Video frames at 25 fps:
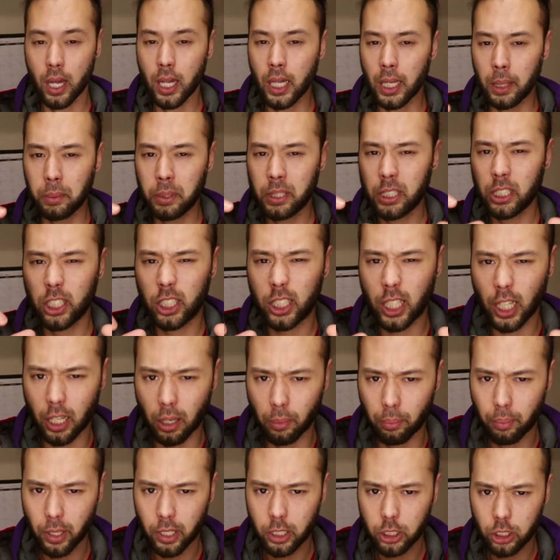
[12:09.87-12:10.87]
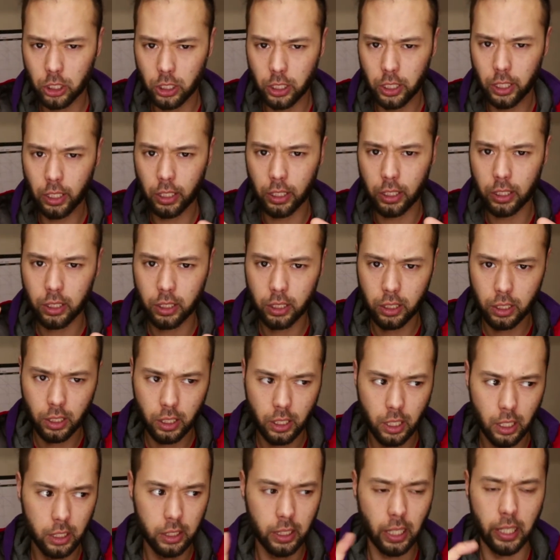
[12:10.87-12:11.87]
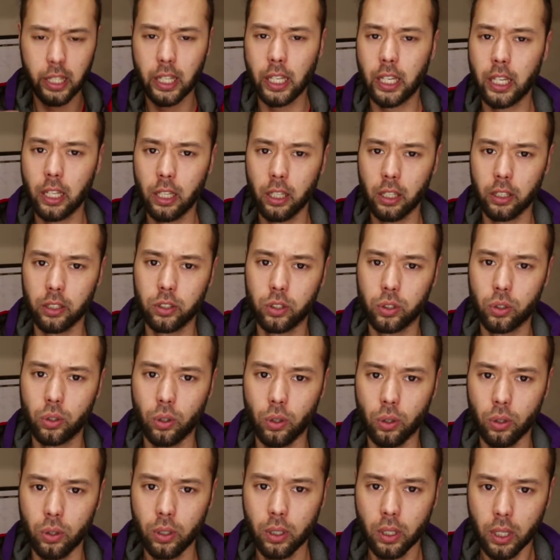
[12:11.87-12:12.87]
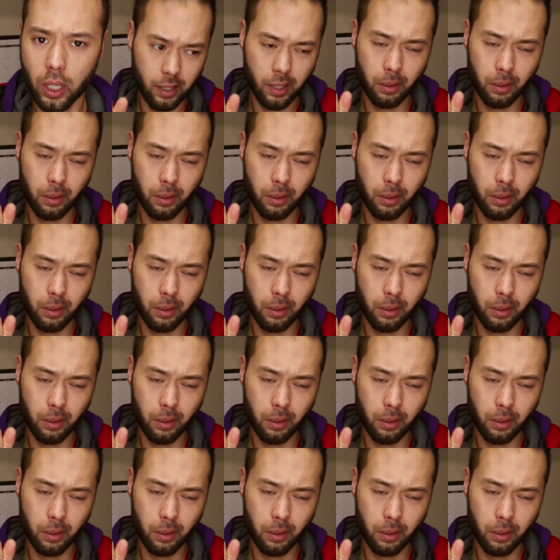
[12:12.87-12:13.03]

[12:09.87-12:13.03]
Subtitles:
let me just take a picture of this because I think it looks cool.